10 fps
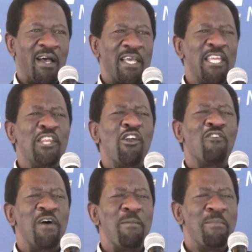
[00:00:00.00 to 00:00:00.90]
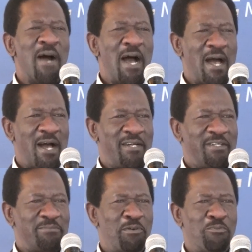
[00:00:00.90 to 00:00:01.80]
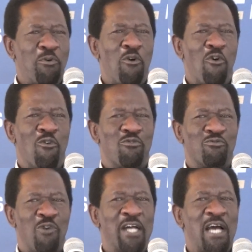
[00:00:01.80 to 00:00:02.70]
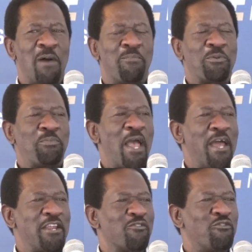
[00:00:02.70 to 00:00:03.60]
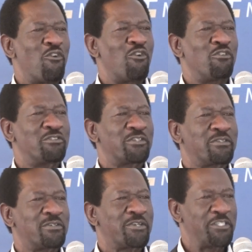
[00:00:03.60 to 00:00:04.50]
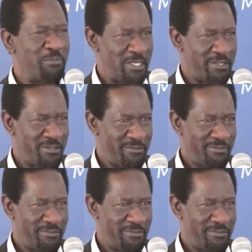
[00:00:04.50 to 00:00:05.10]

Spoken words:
In November, people are preparing for Christmas.